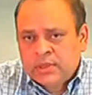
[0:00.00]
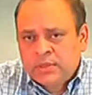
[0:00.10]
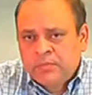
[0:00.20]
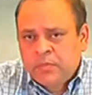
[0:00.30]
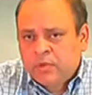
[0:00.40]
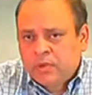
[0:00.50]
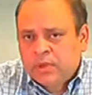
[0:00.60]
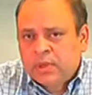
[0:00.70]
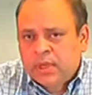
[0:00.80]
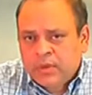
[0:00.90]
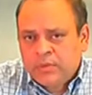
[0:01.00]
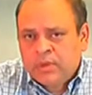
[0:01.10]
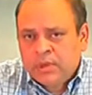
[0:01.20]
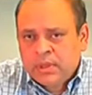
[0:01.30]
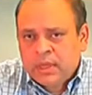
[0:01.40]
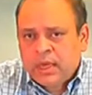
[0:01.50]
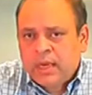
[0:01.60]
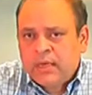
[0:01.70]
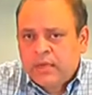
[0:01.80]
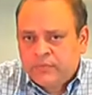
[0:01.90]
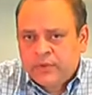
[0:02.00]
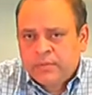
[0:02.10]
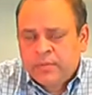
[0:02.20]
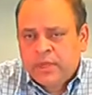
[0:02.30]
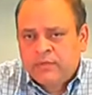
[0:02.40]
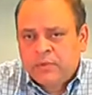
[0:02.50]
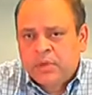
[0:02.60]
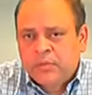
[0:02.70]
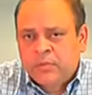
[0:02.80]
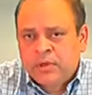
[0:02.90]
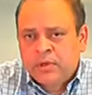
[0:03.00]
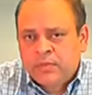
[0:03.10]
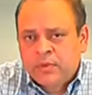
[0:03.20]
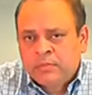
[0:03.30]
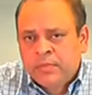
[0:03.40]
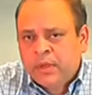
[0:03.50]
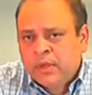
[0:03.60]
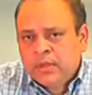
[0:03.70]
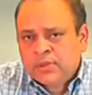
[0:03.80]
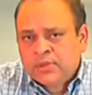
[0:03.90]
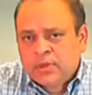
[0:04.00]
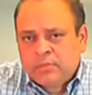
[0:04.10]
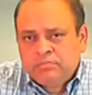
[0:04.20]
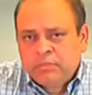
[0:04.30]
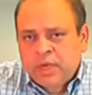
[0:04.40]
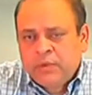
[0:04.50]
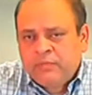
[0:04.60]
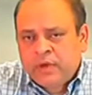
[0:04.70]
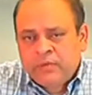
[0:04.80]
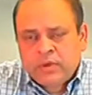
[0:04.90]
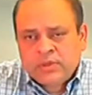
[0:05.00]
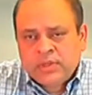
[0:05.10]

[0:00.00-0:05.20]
is a pure cloud and infra play from our point of view. So, I mean, if I